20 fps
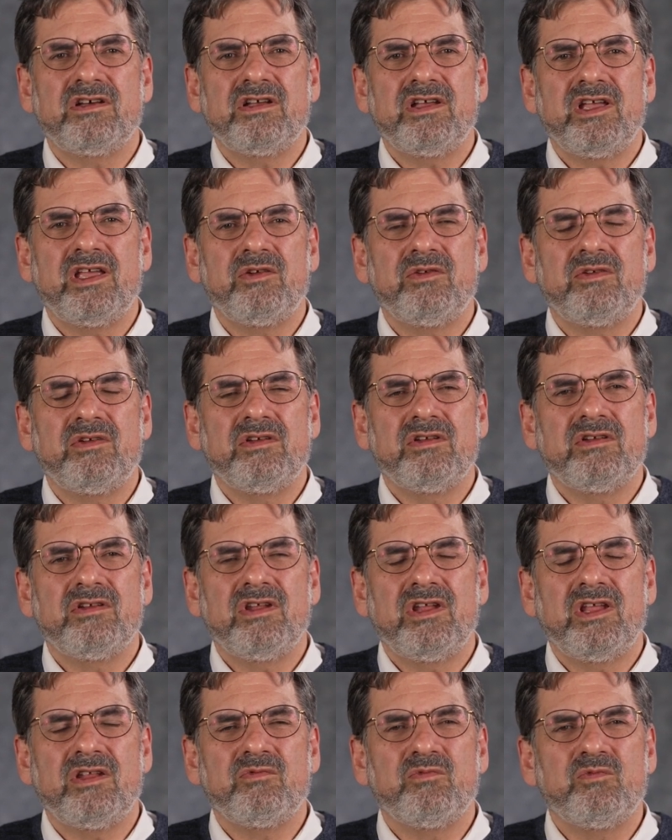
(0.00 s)
and
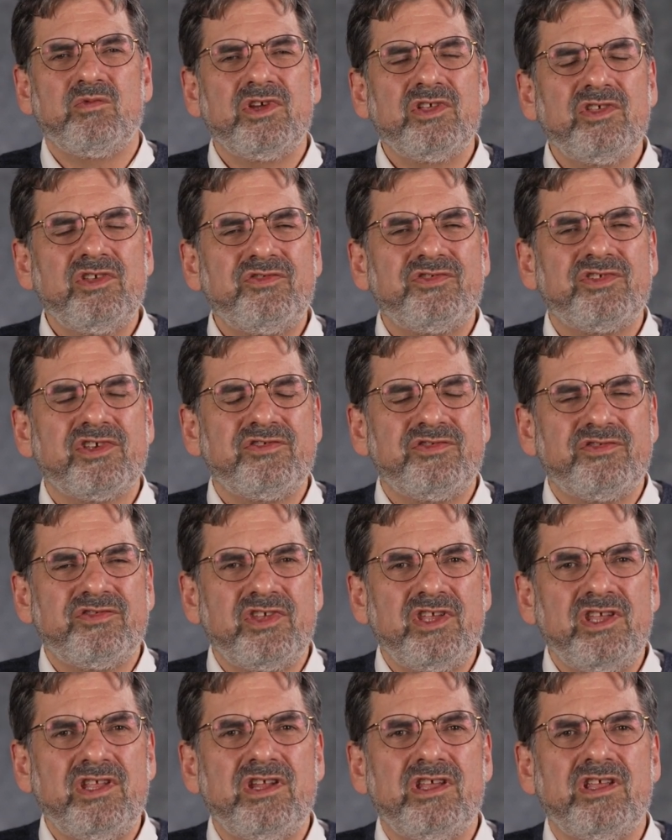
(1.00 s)
really
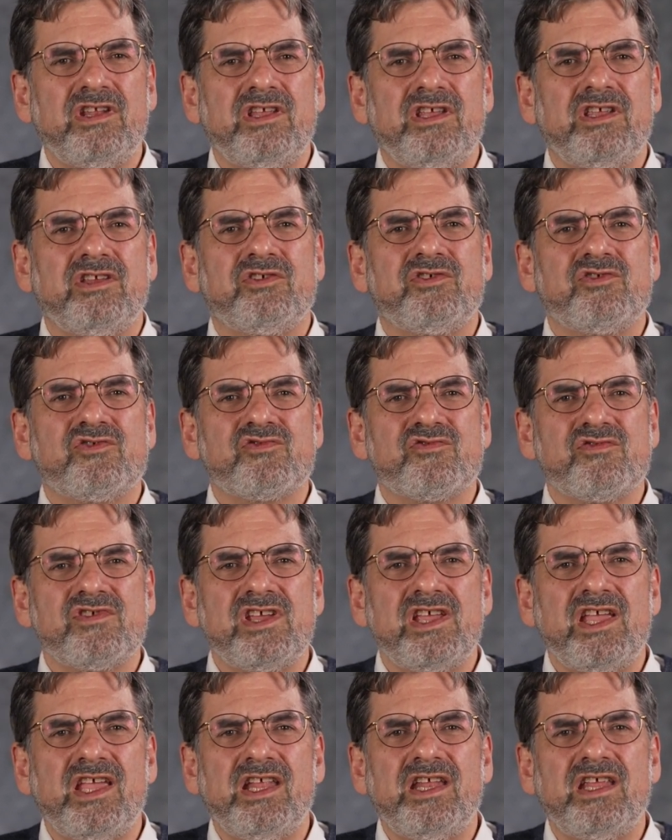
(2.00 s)
succeeded in
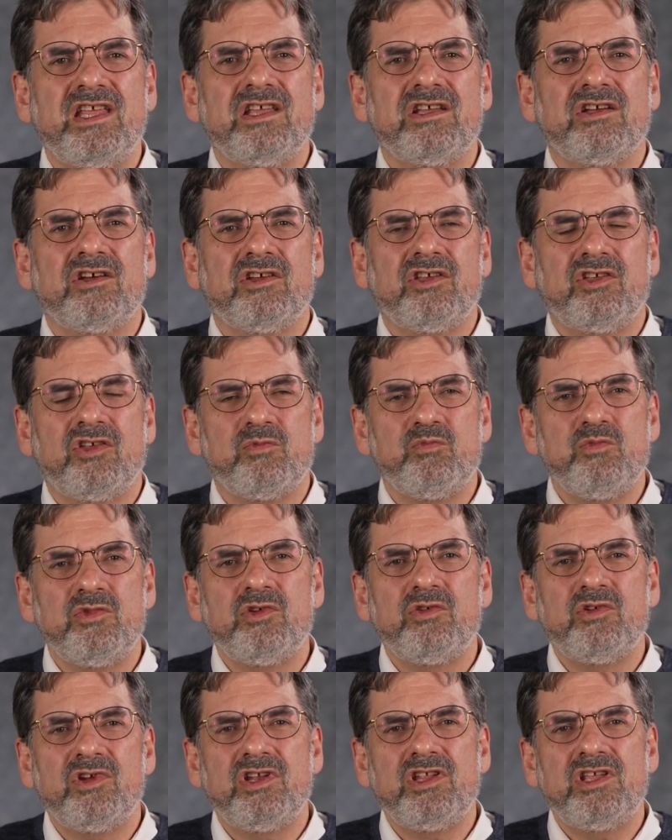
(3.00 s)
creating a
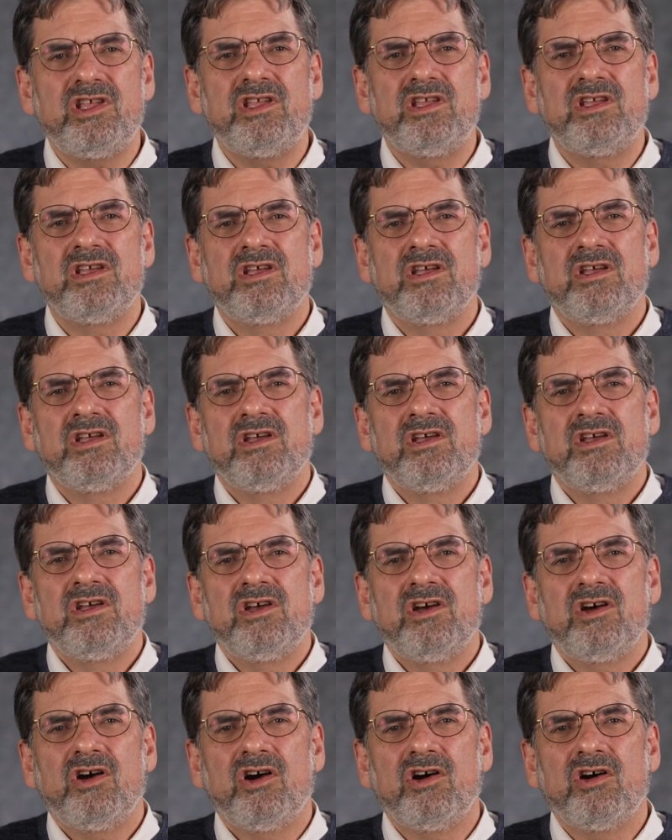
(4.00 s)
community
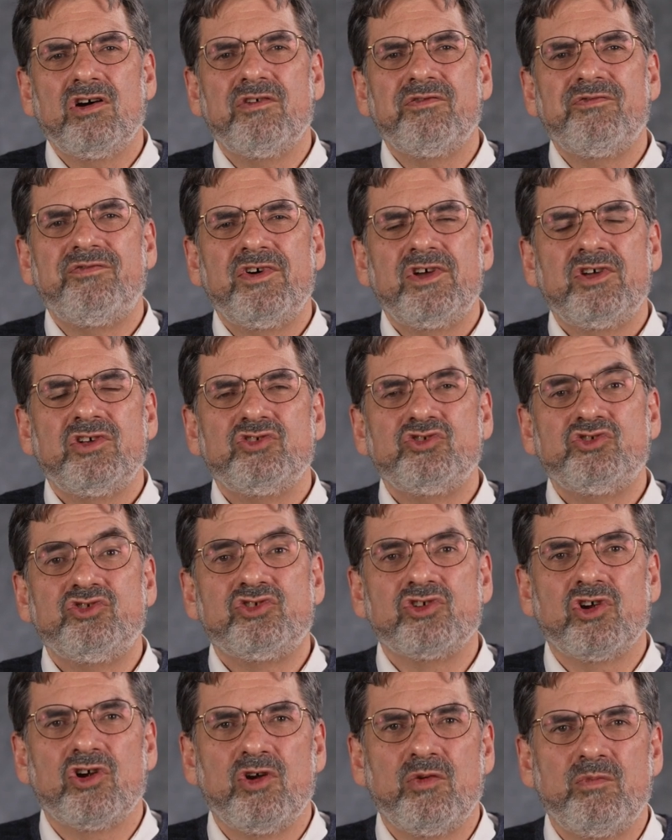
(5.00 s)
of
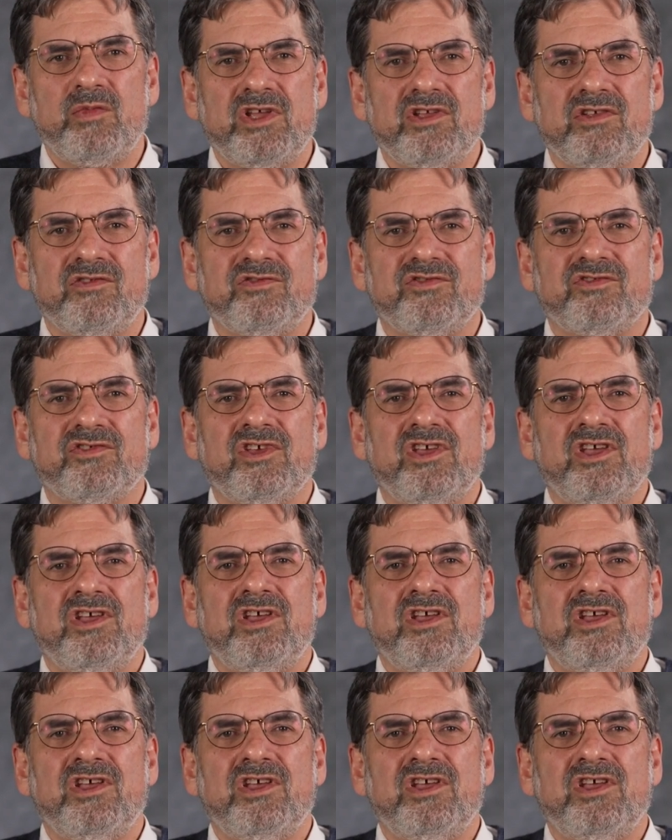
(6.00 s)
Germans